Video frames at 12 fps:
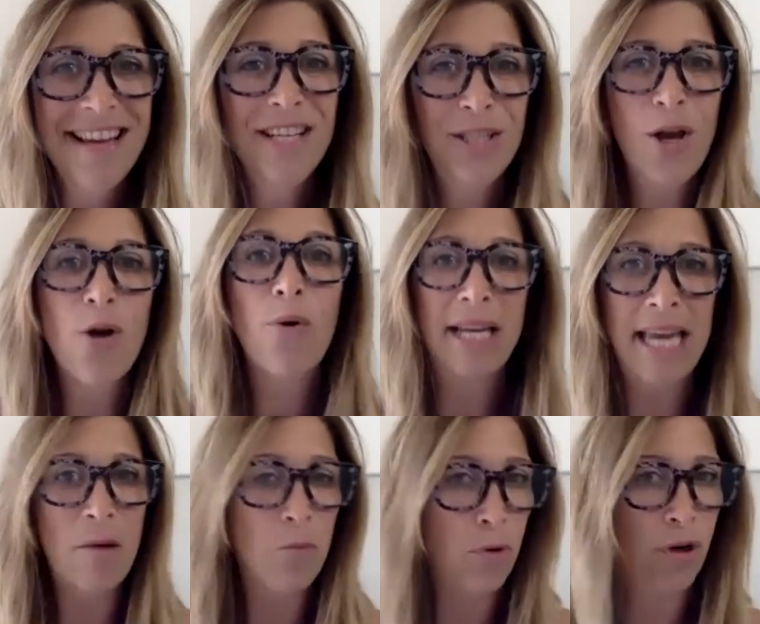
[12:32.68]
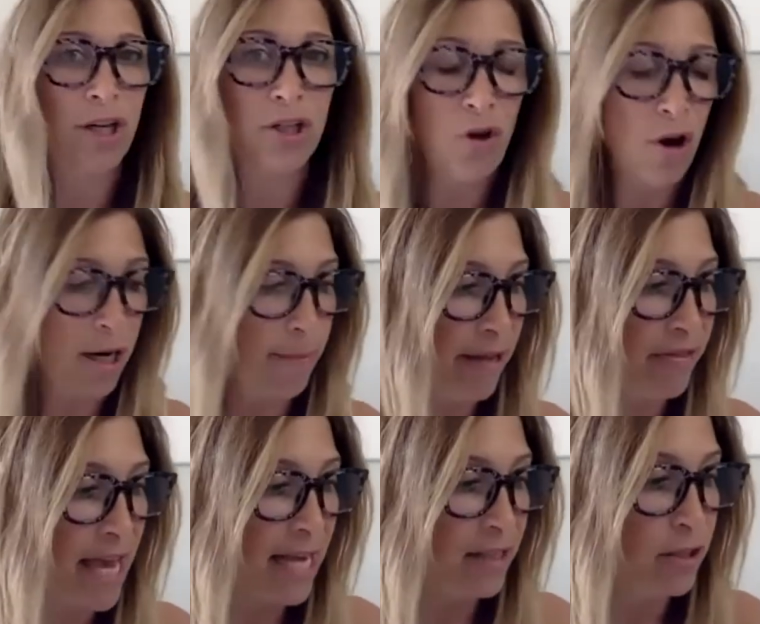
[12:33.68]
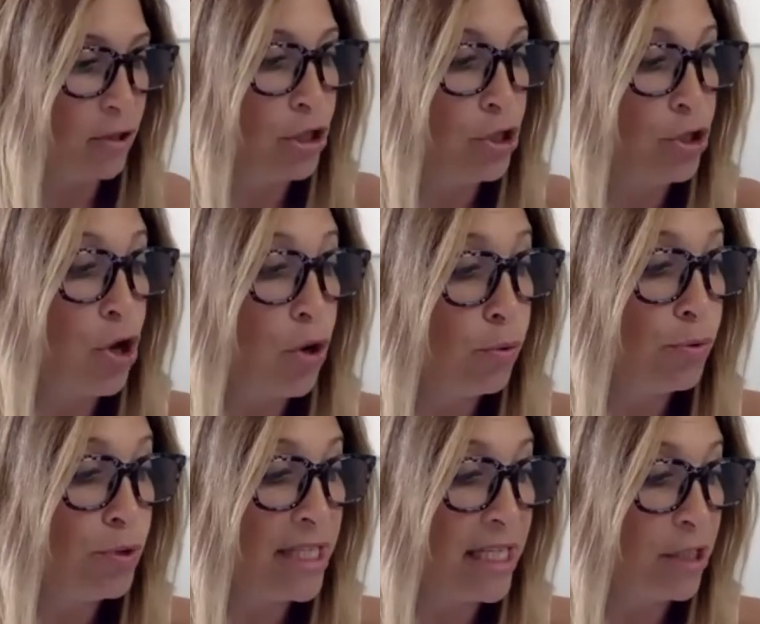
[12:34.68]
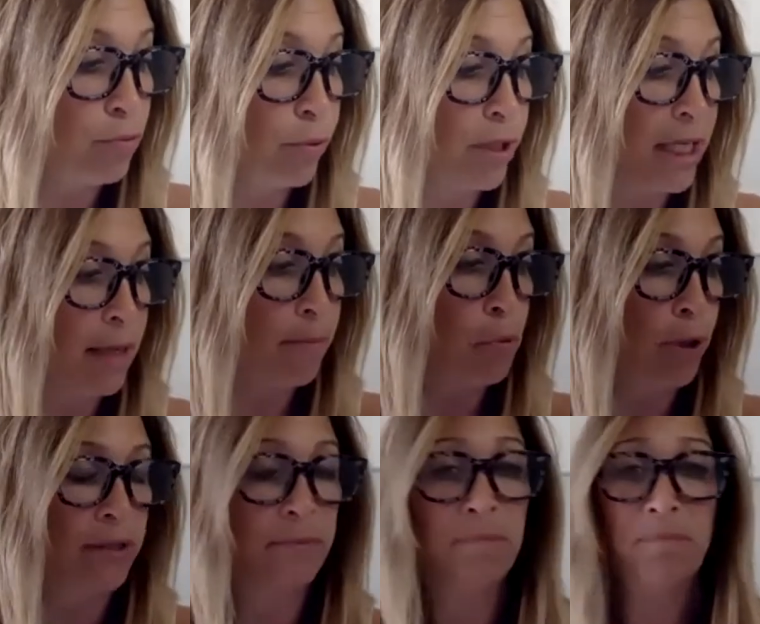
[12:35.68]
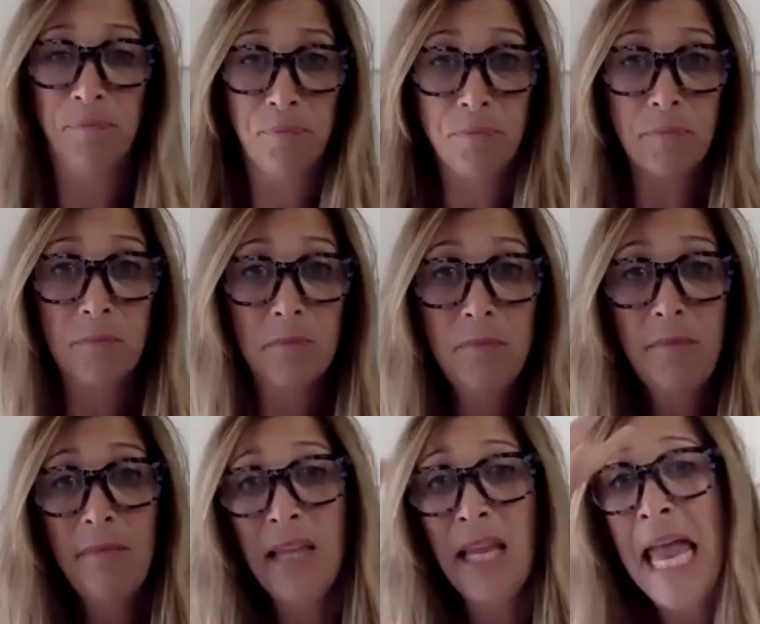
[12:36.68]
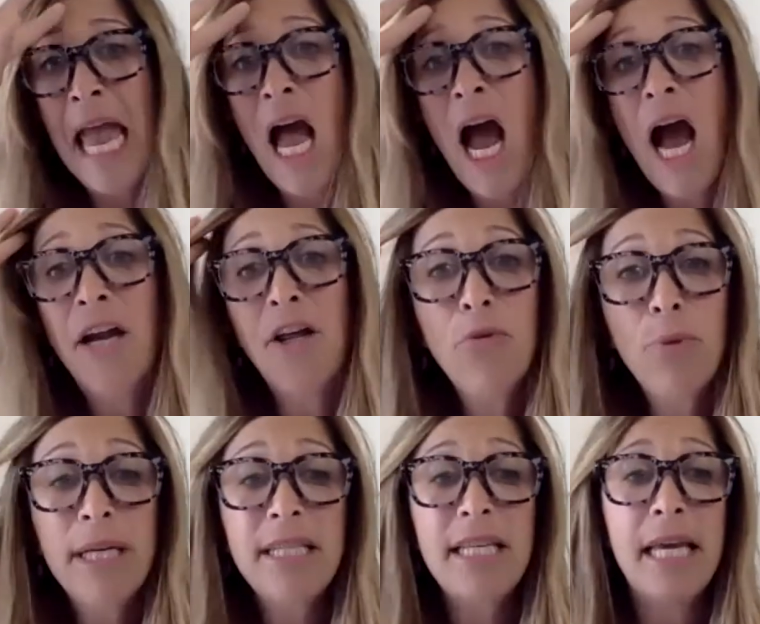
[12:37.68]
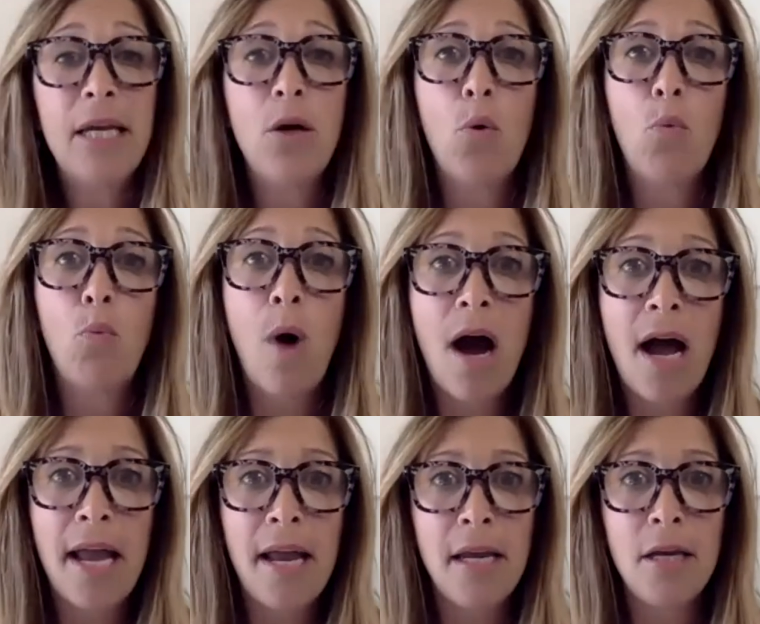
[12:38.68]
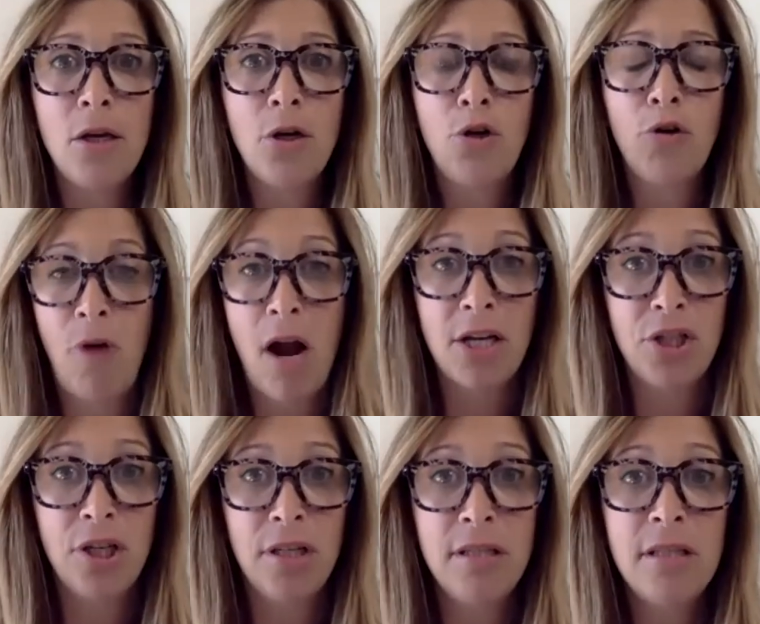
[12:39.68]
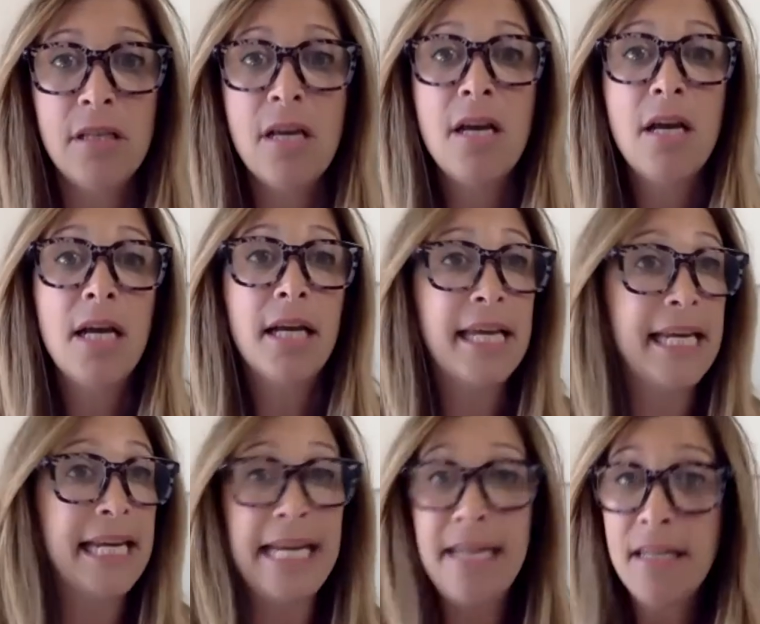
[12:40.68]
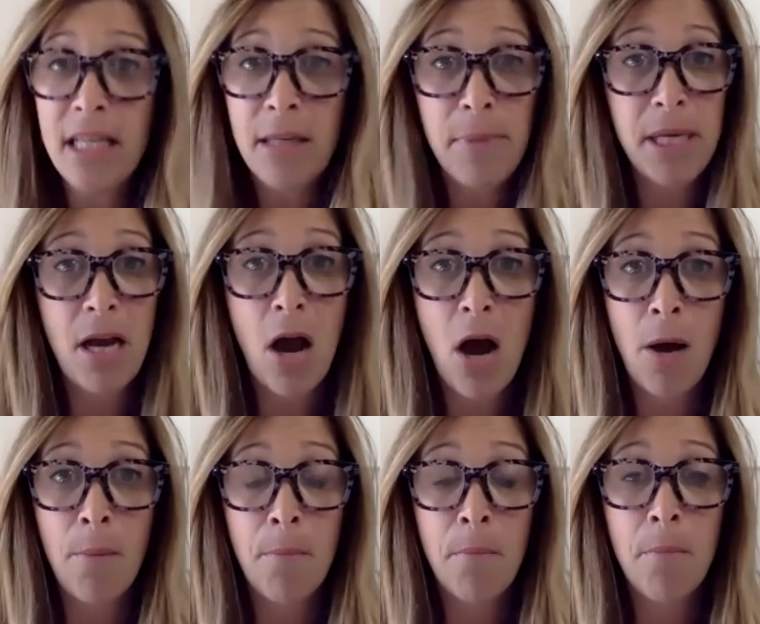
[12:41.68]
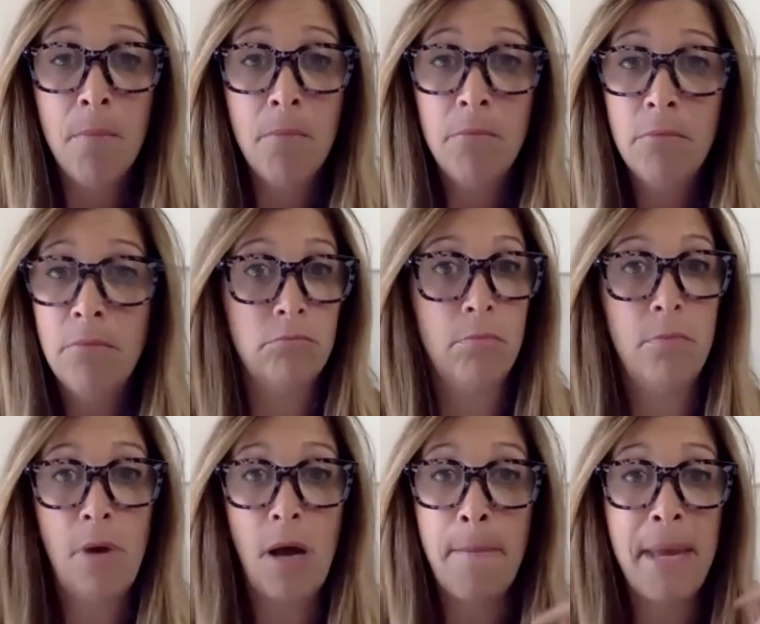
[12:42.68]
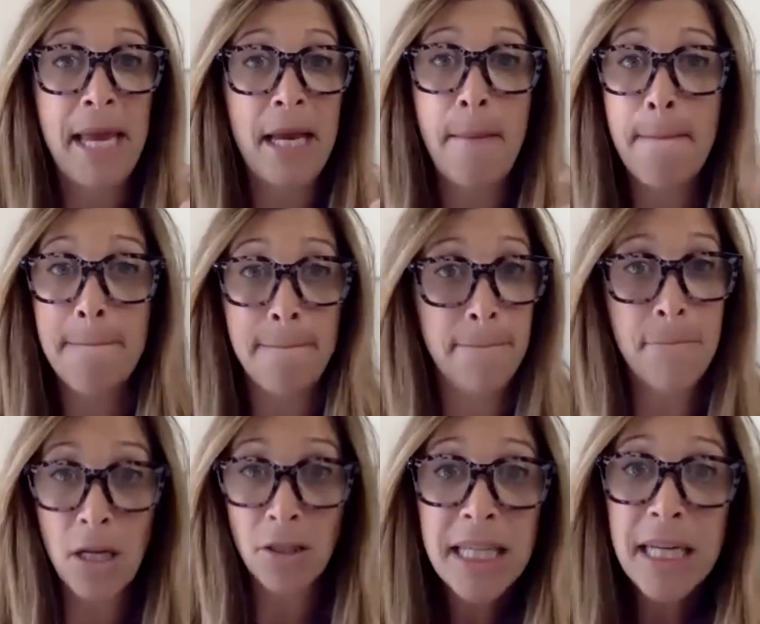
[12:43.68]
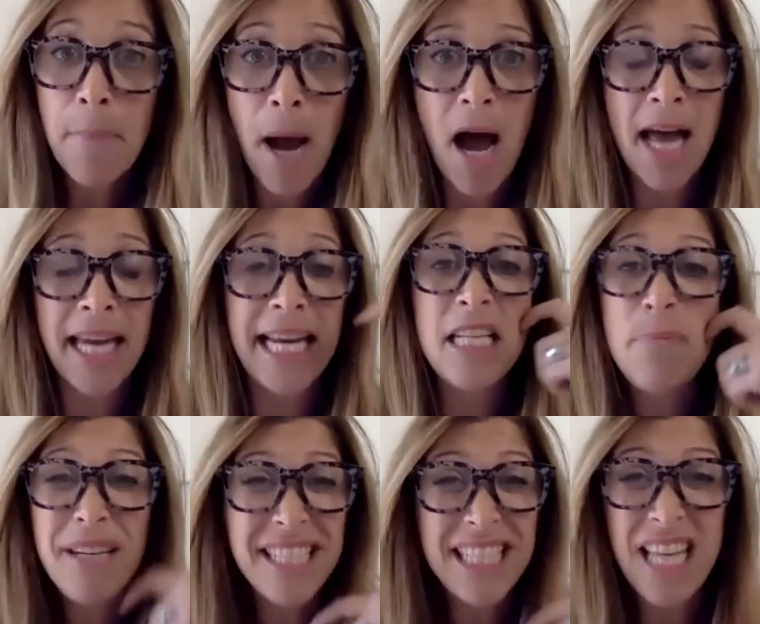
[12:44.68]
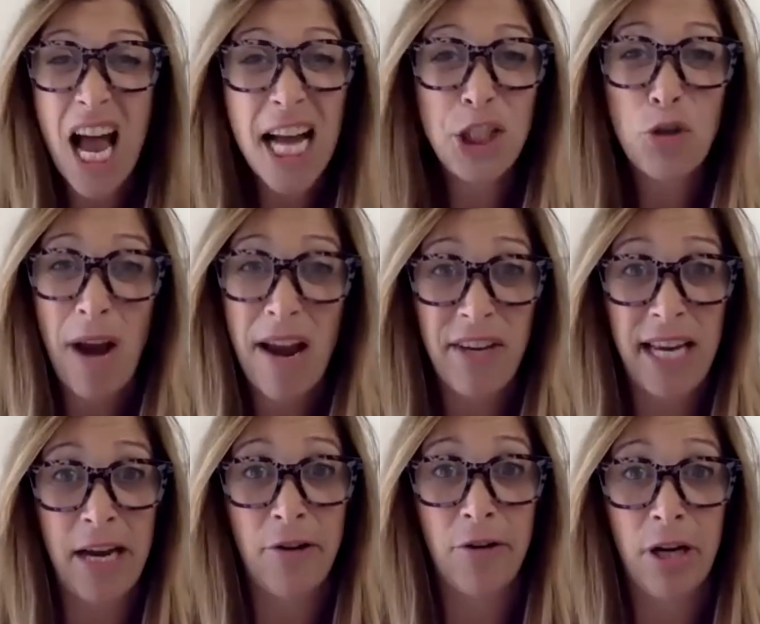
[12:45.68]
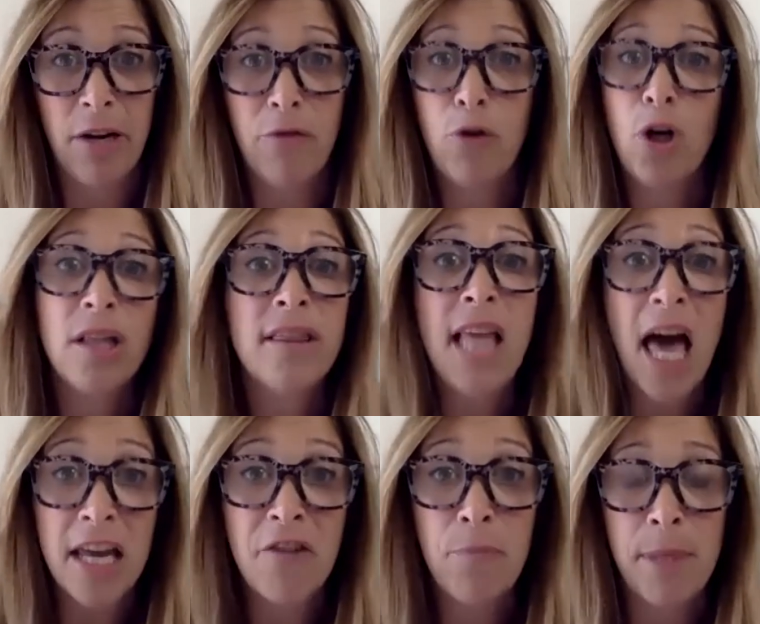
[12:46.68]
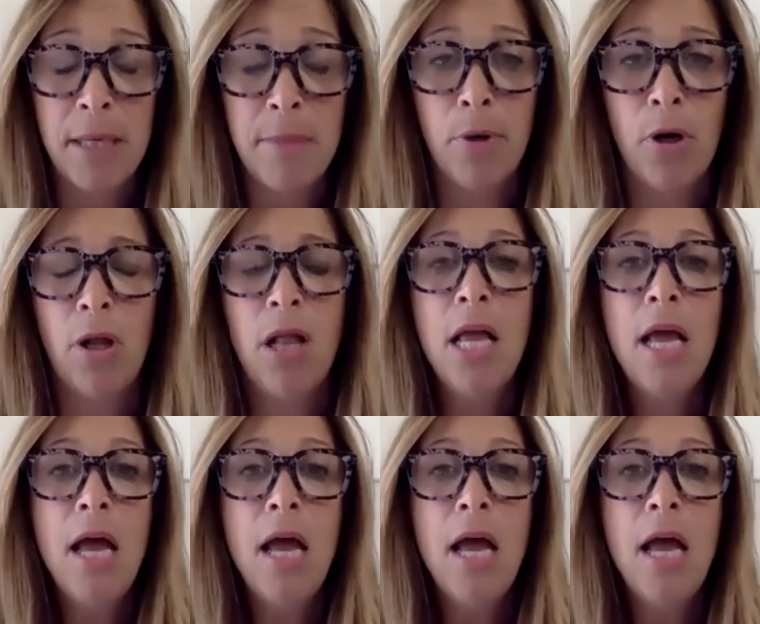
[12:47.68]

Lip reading: So again, we're going to talk about that. So the zones is really important. Another reason why garages can easily become a big melting pot is because it's a high traffic area for a lot of people.